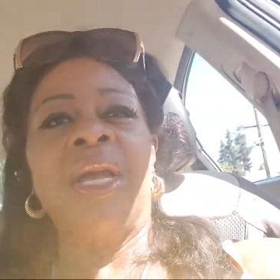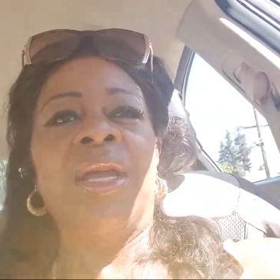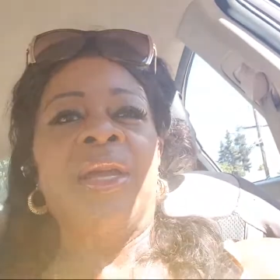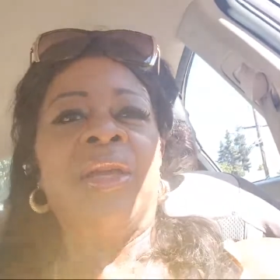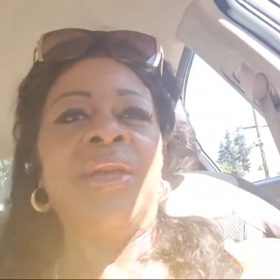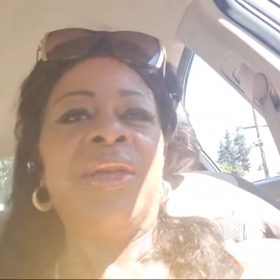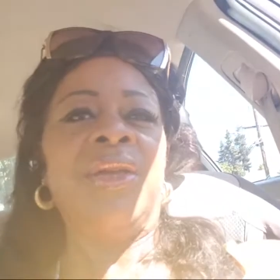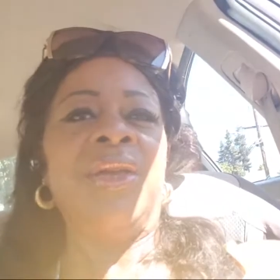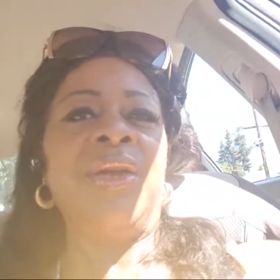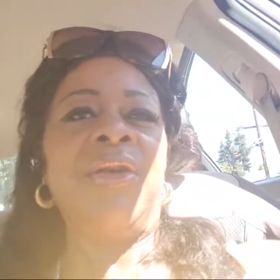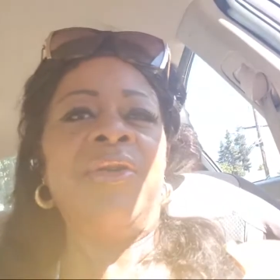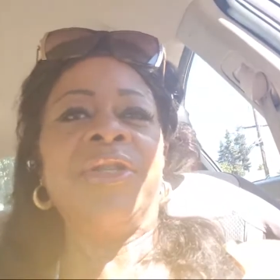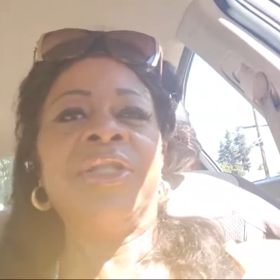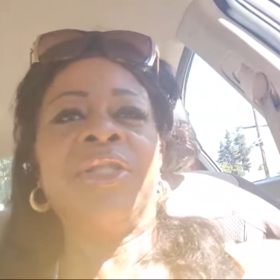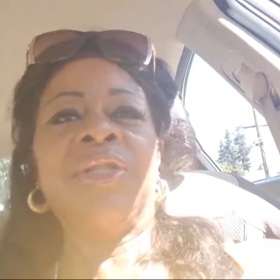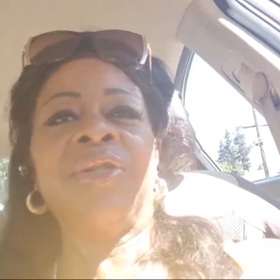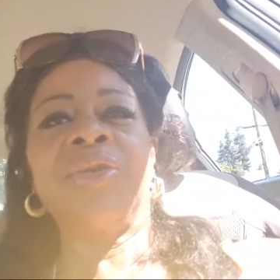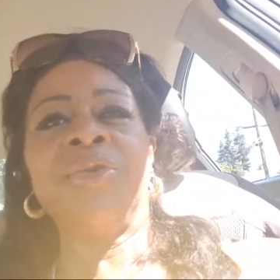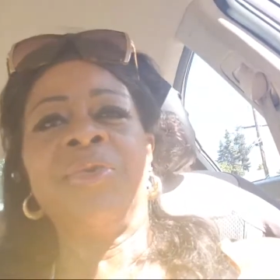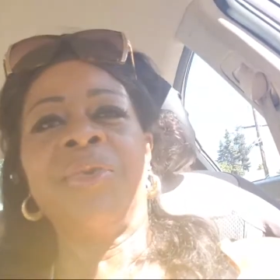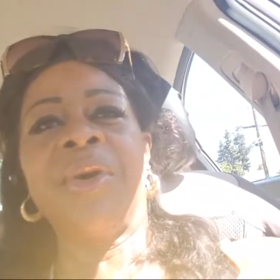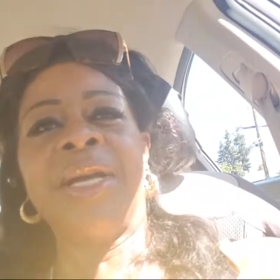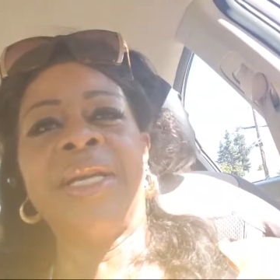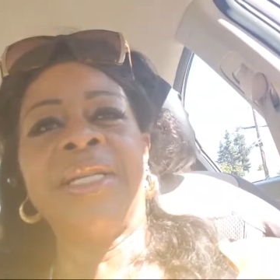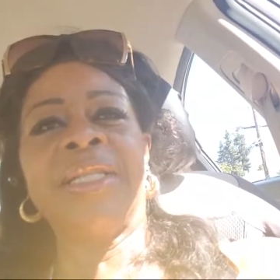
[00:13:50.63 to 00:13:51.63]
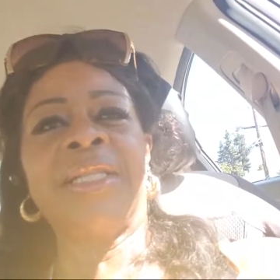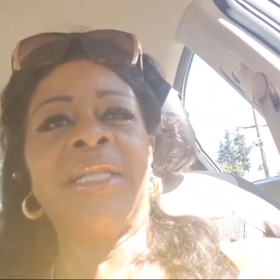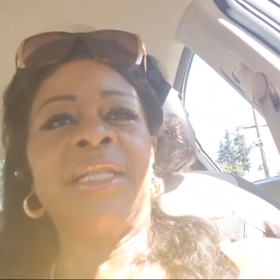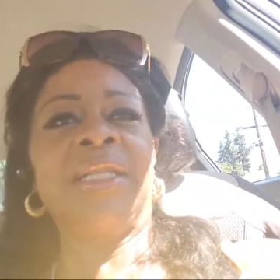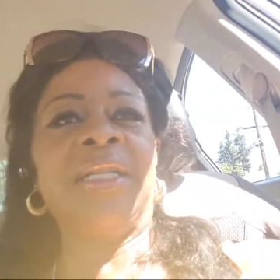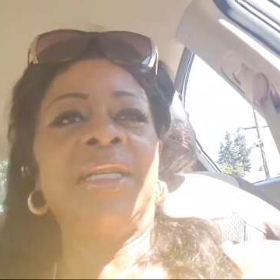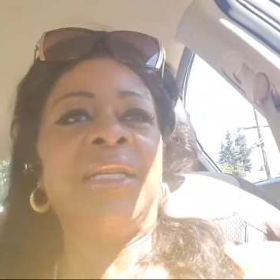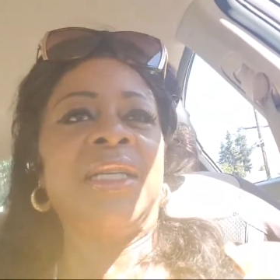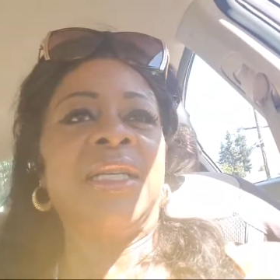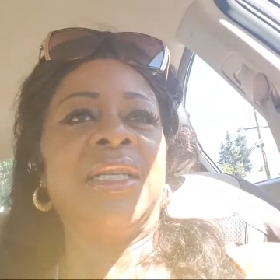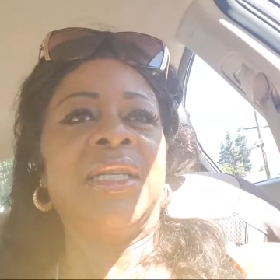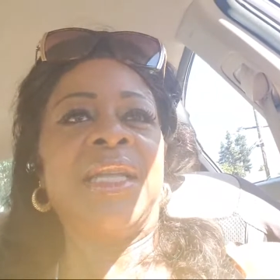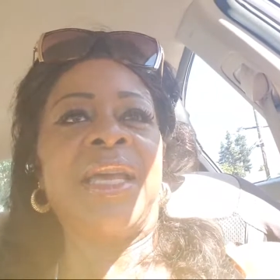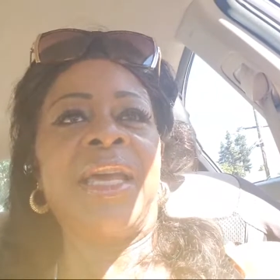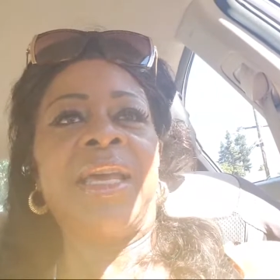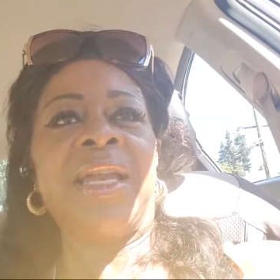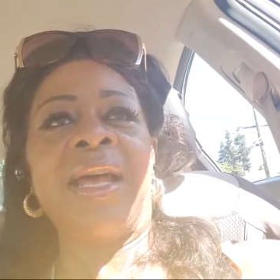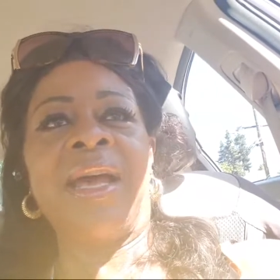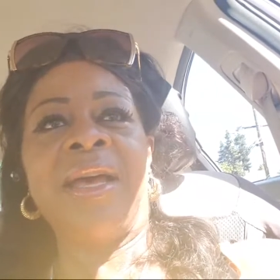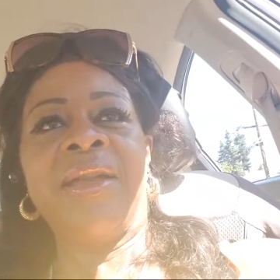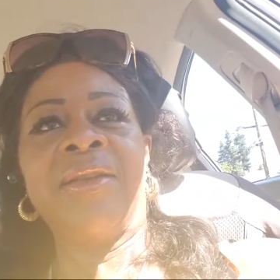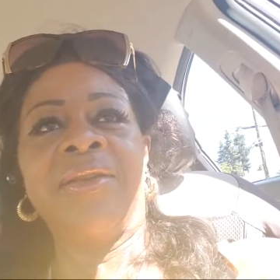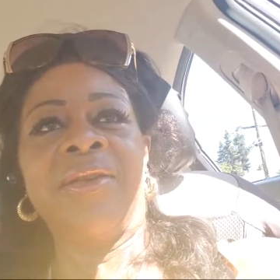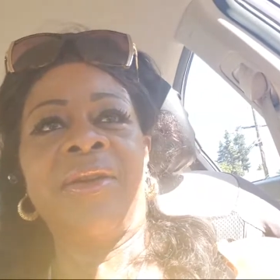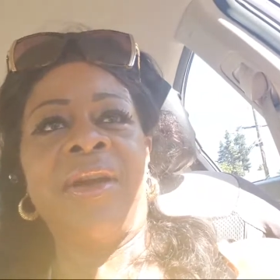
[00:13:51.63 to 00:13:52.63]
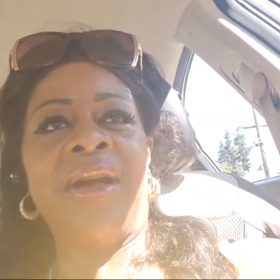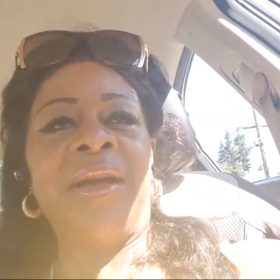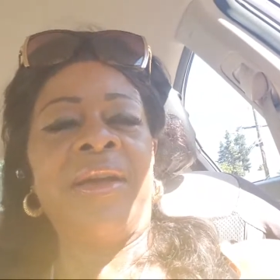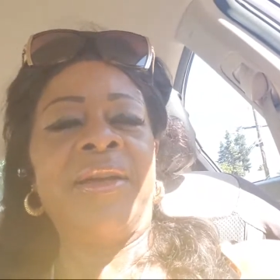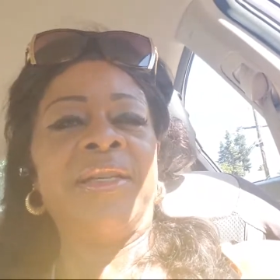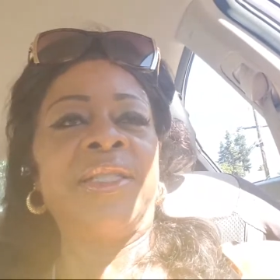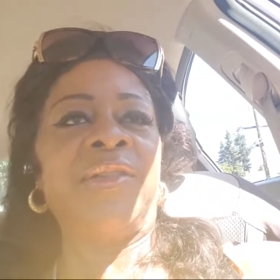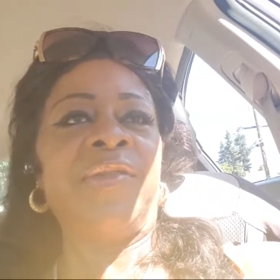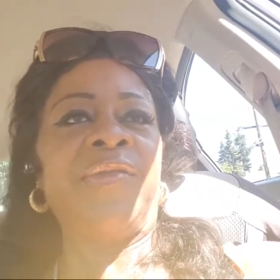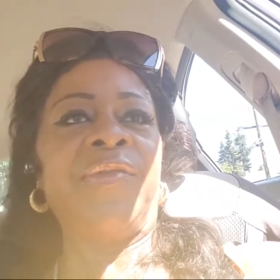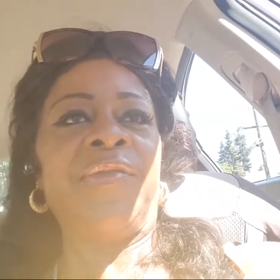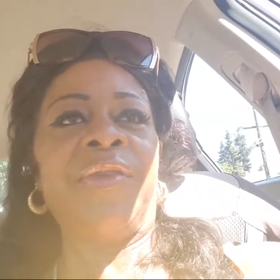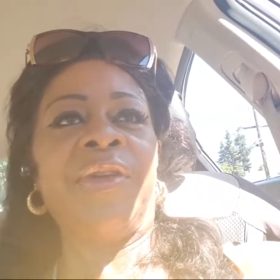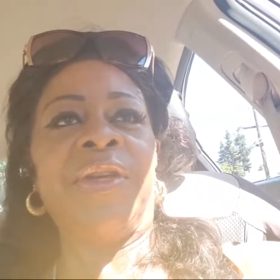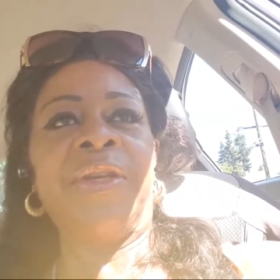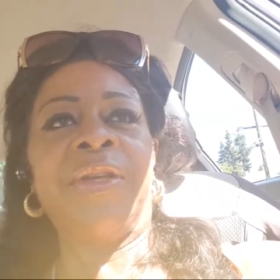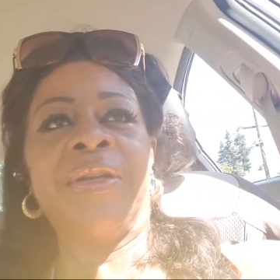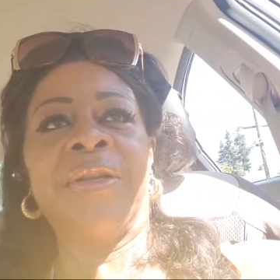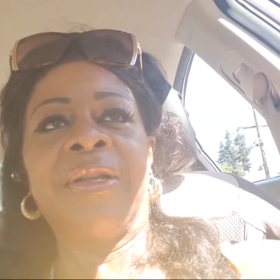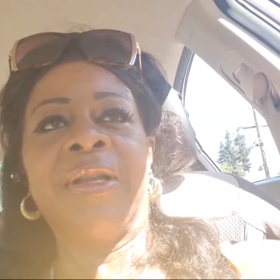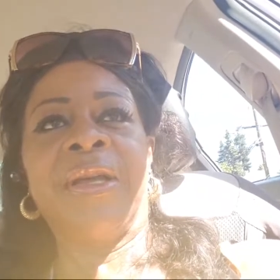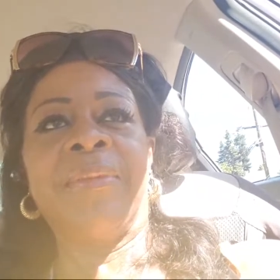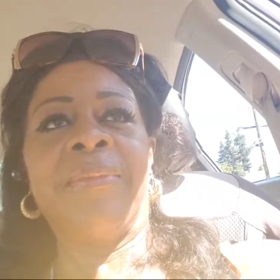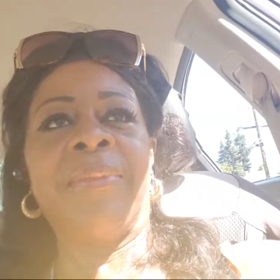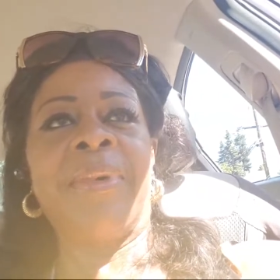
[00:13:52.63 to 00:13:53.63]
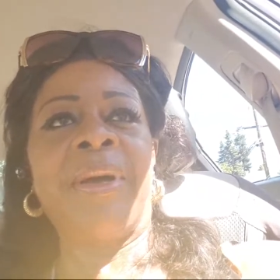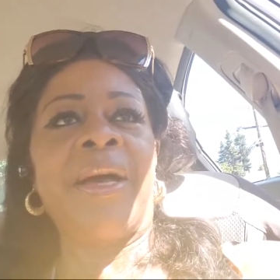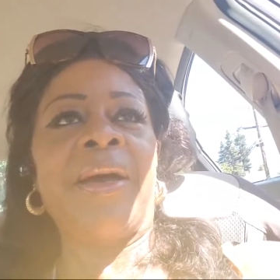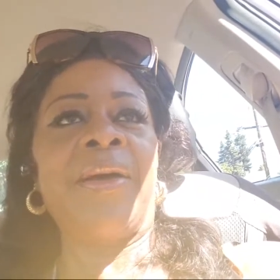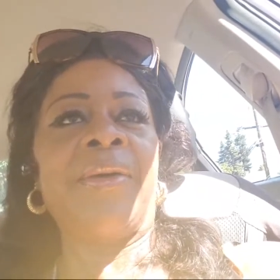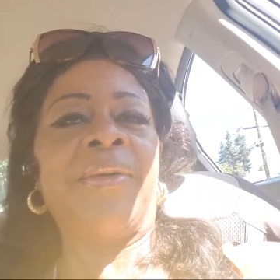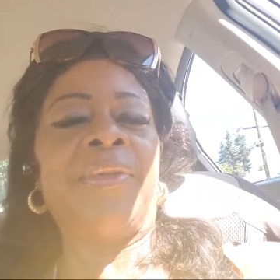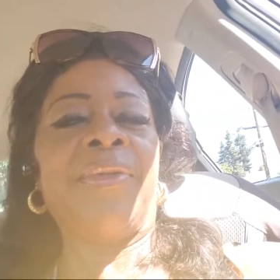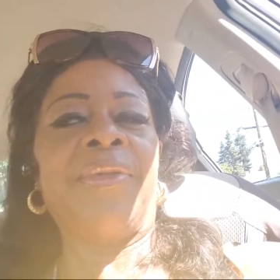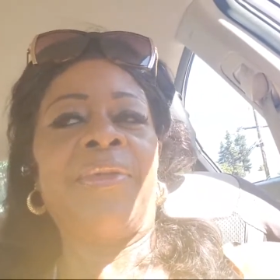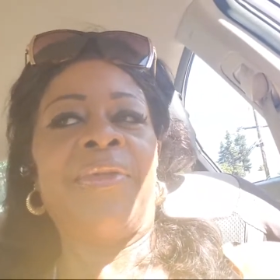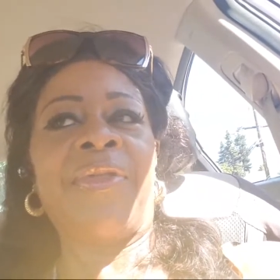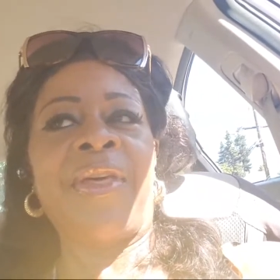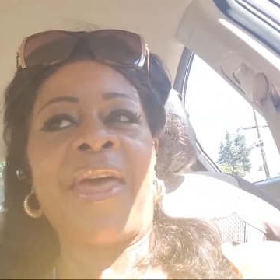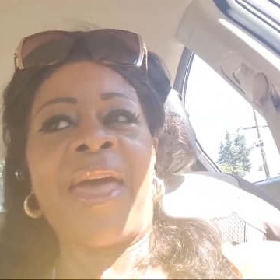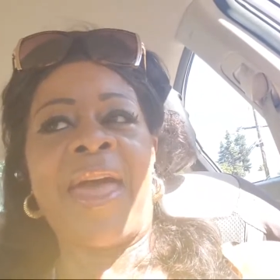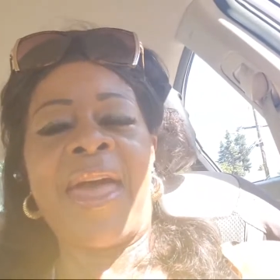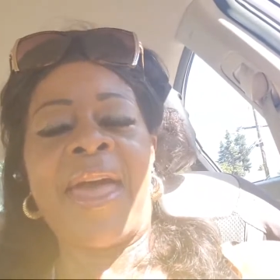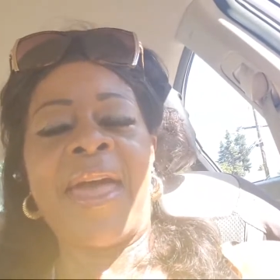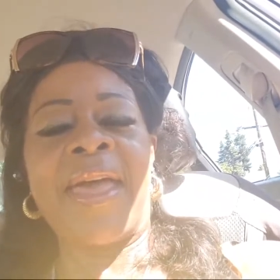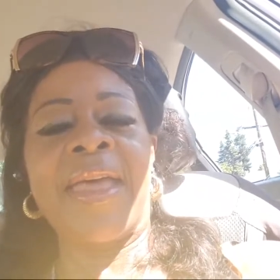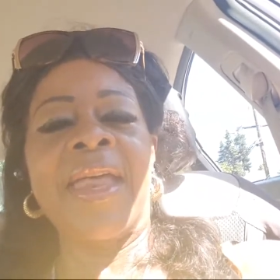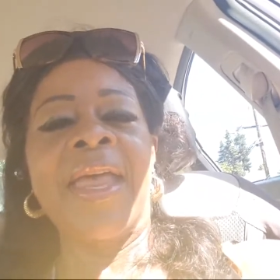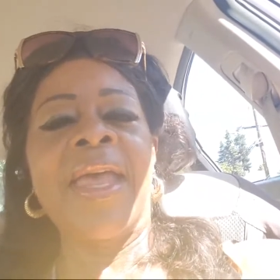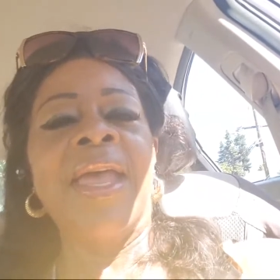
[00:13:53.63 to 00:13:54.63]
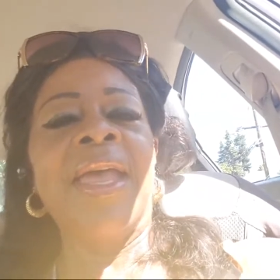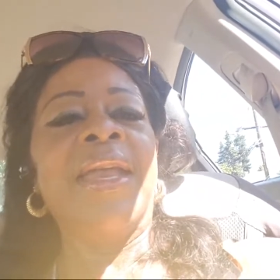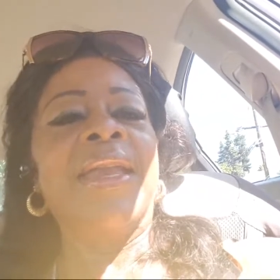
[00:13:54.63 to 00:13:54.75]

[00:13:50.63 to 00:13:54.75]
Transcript: it's two ways to look at that. How do you guys feel about that?